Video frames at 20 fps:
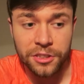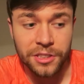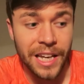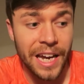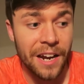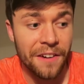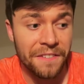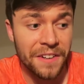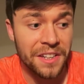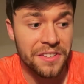So
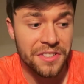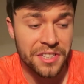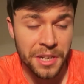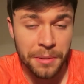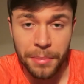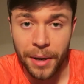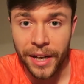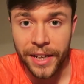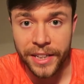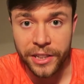say I
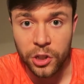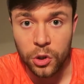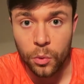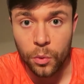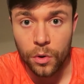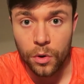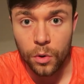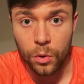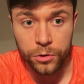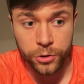fancy a
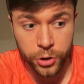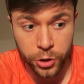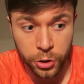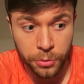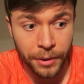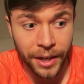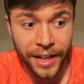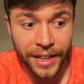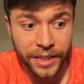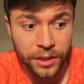bagel or
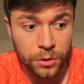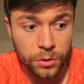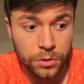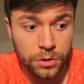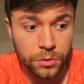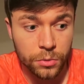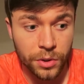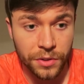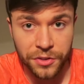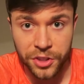2
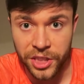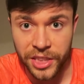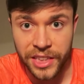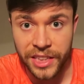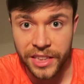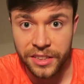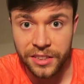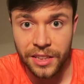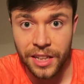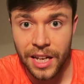bagels with
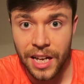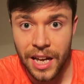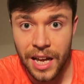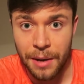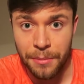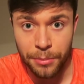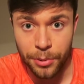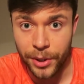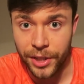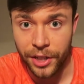cheese
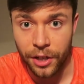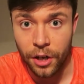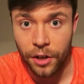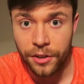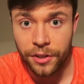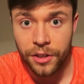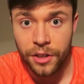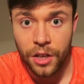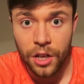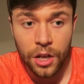and brie
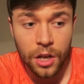on,